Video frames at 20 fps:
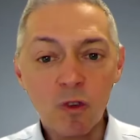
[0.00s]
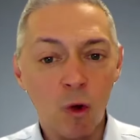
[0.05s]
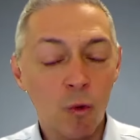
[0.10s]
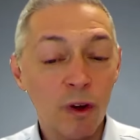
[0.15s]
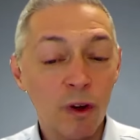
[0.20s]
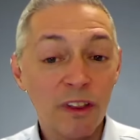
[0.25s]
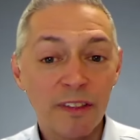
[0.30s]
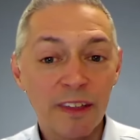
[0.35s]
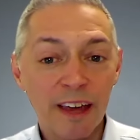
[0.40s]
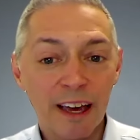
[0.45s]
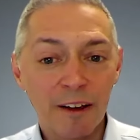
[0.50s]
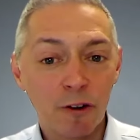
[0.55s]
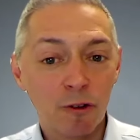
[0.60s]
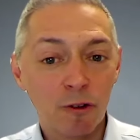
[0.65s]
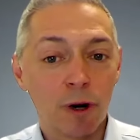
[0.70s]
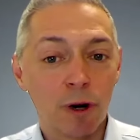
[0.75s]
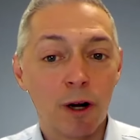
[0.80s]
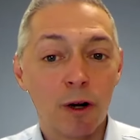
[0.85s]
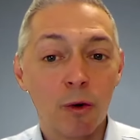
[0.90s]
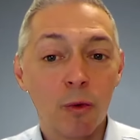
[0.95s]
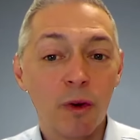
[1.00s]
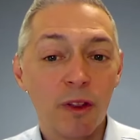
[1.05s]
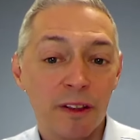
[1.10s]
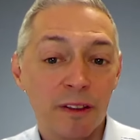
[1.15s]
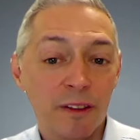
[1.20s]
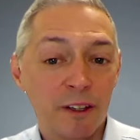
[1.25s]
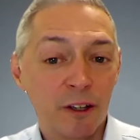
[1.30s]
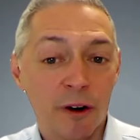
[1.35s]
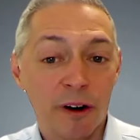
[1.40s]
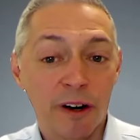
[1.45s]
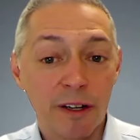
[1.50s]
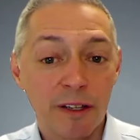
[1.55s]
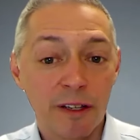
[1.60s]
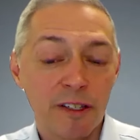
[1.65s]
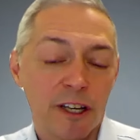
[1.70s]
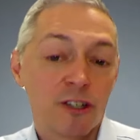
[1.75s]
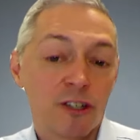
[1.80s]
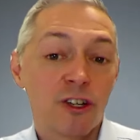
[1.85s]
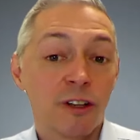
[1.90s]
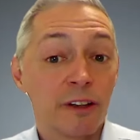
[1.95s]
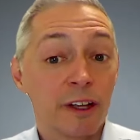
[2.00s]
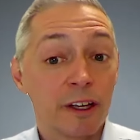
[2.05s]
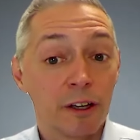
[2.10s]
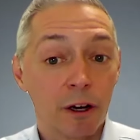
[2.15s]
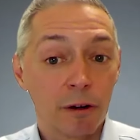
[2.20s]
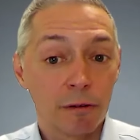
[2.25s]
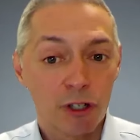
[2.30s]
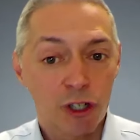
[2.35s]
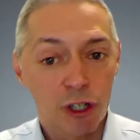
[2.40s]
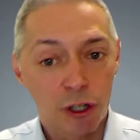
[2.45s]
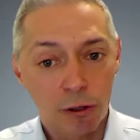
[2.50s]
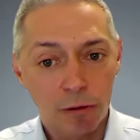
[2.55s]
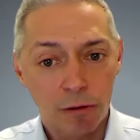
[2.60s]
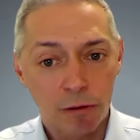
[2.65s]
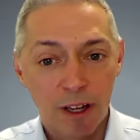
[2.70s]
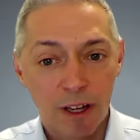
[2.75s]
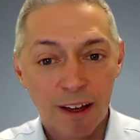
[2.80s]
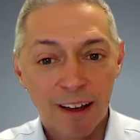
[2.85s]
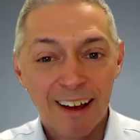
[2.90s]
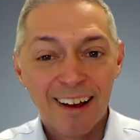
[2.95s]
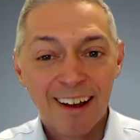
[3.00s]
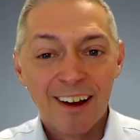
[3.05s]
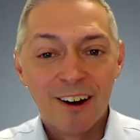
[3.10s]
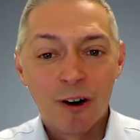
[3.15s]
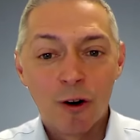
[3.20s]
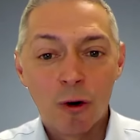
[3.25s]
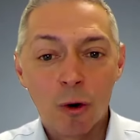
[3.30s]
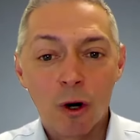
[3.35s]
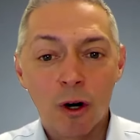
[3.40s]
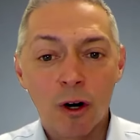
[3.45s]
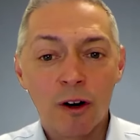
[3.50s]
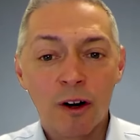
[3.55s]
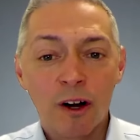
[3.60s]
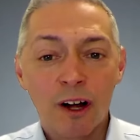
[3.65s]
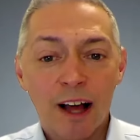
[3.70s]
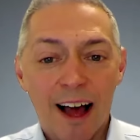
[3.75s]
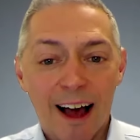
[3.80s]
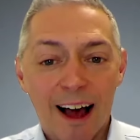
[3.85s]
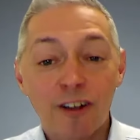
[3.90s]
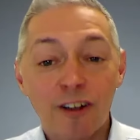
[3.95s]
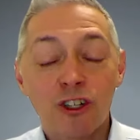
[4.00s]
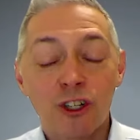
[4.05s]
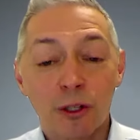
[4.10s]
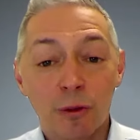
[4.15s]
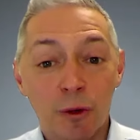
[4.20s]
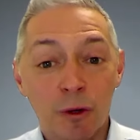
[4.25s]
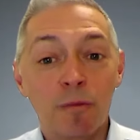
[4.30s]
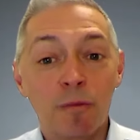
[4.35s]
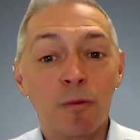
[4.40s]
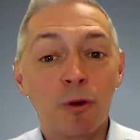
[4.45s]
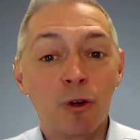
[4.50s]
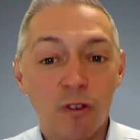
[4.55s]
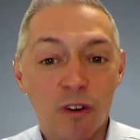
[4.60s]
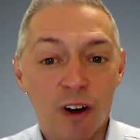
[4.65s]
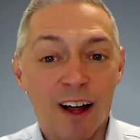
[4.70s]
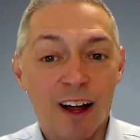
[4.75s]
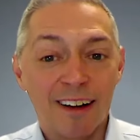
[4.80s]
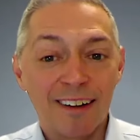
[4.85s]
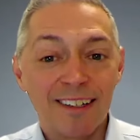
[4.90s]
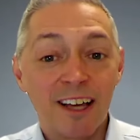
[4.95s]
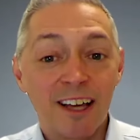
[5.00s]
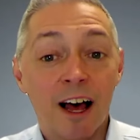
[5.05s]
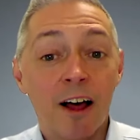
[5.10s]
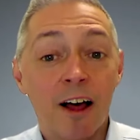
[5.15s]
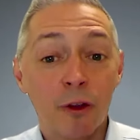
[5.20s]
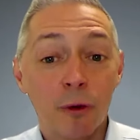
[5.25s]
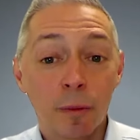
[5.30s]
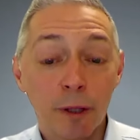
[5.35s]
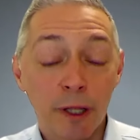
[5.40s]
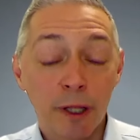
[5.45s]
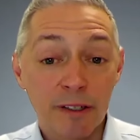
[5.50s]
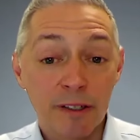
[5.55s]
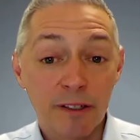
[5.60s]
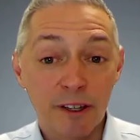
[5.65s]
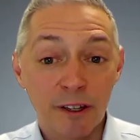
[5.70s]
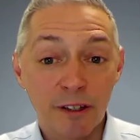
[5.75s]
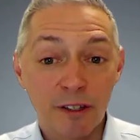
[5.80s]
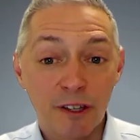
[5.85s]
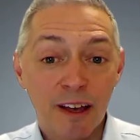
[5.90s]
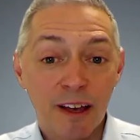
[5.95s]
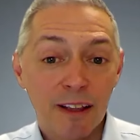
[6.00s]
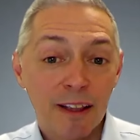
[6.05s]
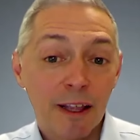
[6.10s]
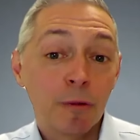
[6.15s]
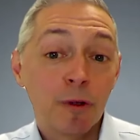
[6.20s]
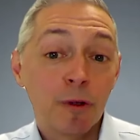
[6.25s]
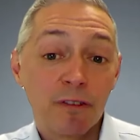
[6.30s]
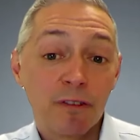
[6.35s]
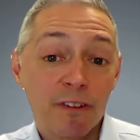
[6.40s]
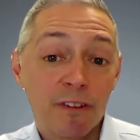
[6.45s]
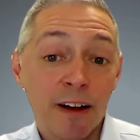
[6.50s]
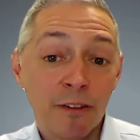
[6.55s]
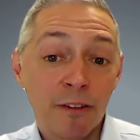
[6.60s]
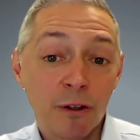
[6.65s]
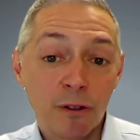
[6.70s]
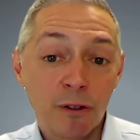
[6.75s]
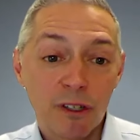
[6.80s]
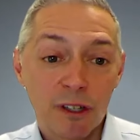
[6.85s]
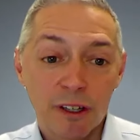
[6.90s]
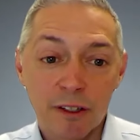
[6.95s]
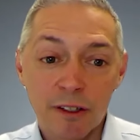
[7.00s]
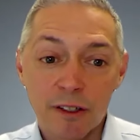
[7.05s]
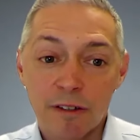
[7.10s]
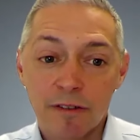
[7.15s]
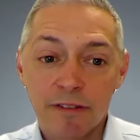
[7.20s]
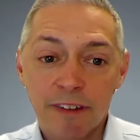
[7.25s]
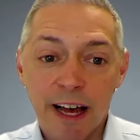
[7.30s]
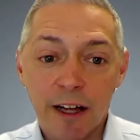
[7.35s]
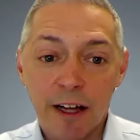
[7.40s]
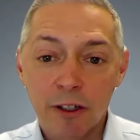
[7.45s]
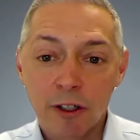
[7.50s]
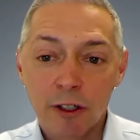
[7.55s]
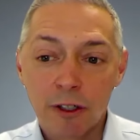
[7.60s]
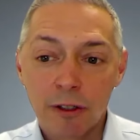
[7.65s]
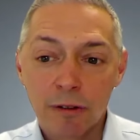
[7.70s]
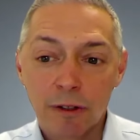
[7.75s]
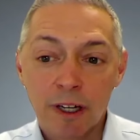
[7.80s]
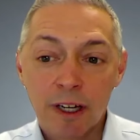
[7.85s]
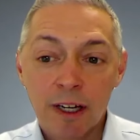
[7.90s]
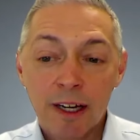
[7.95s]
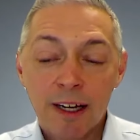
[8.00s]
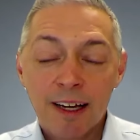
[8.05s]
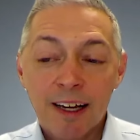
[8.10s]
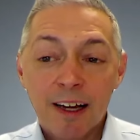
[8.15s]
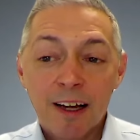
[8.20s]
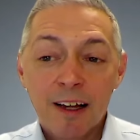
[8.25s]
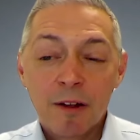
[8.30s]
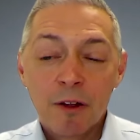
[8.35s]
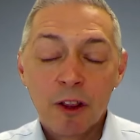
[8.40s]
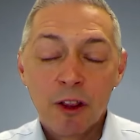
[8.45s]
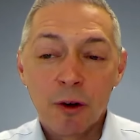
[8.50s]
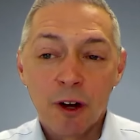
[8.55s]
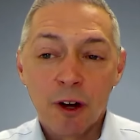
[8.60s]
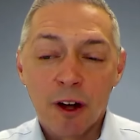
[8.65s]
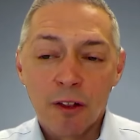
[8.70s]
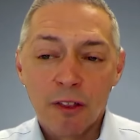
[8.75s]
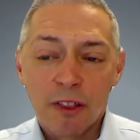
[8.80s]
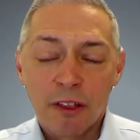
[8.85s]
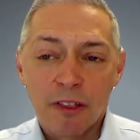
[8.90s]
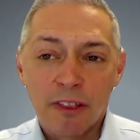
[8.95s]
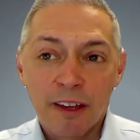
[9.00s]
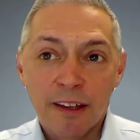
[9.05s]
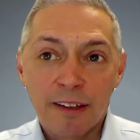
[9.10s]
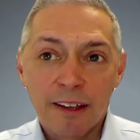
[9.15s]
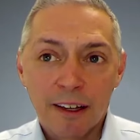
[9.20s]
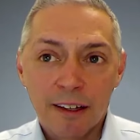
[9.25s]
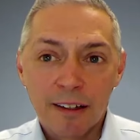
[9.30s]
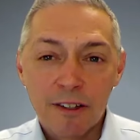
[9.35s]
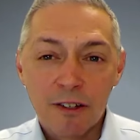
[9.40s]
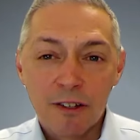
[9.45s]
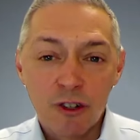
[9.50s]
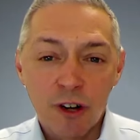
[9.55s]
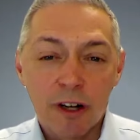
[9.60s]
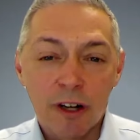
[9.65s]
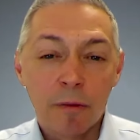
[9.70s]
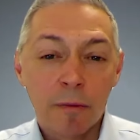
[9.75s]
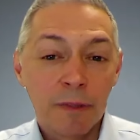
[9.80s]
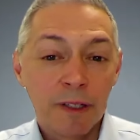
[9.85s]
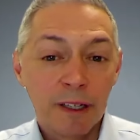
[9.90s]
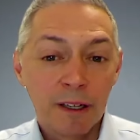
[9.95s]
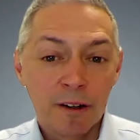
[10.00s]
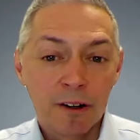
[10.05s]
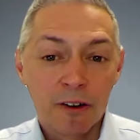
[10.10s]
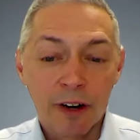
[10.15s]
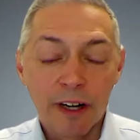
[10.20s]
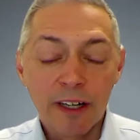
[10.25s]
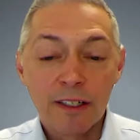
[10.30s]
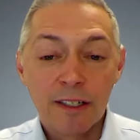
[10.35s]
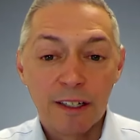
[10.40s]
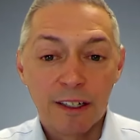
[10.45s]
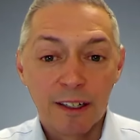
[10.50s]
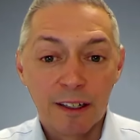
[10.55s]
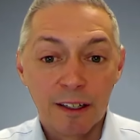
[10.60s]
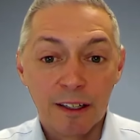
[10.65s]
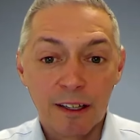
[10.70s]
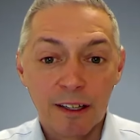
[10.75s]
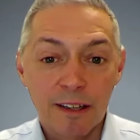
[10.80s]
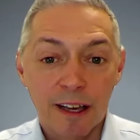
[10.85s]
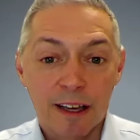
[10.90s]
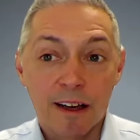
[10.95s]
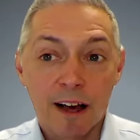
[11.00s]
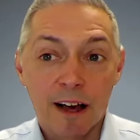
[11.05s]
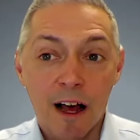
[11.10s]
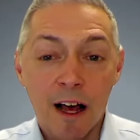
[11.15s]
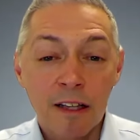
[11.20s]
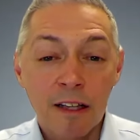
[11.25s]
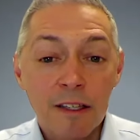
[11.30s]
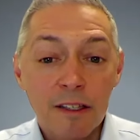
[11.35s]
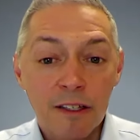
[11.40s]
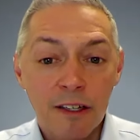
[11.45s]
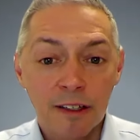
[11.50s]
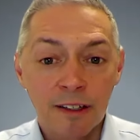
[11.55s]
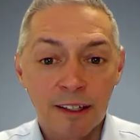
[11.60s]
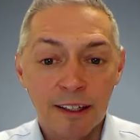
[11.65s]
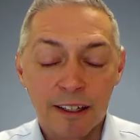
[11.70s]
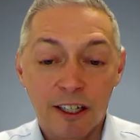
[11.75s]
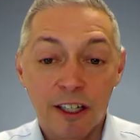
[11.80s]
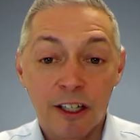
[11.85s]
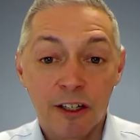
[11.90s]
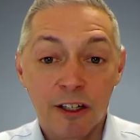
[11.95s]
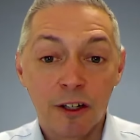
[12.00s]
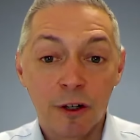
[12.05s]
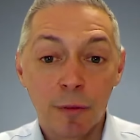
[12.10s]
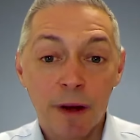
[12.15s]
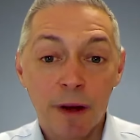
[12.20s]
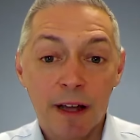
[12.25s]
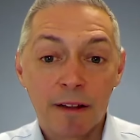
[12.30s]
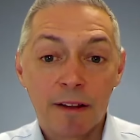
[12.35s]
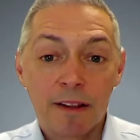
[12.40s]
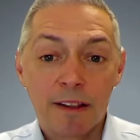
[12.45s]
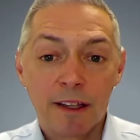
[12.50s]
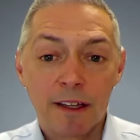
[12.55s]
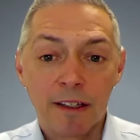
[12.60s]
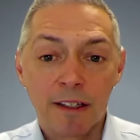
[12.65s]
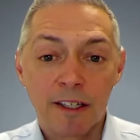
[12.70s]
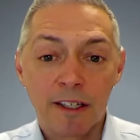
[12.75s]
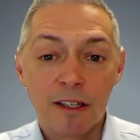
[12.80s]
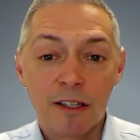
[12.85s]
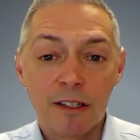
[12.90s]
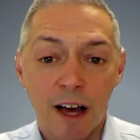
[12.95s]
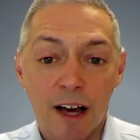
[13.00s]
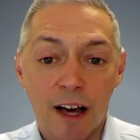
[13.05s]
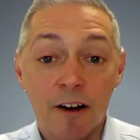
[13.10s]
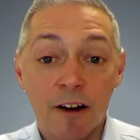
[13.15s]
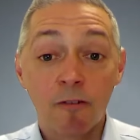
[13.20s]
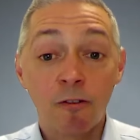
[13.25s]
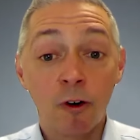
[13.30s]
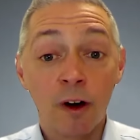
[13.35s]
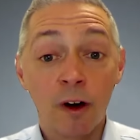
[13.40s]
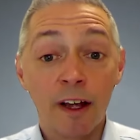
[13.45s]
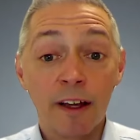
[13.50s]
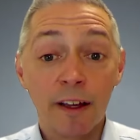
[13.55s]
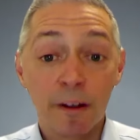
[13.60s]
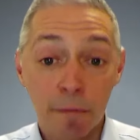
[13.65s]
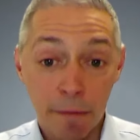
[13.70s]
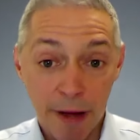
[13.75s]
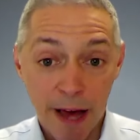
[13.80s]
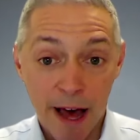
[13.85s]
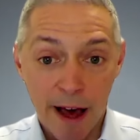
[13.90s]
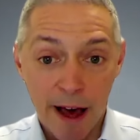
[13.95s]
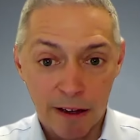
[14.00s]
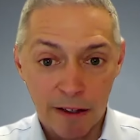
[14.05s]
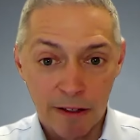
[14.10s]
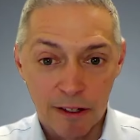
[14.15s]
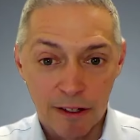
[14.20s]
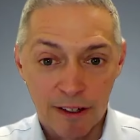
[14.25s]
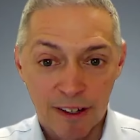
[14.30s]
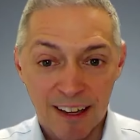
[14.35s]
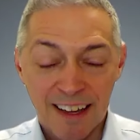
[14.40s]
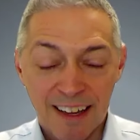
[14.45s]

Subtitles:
whether they grow within the organization they go to or actually would move on to other places that would find those skills of value. The thing that struck me a great deal is I constantly hear about the desire for impact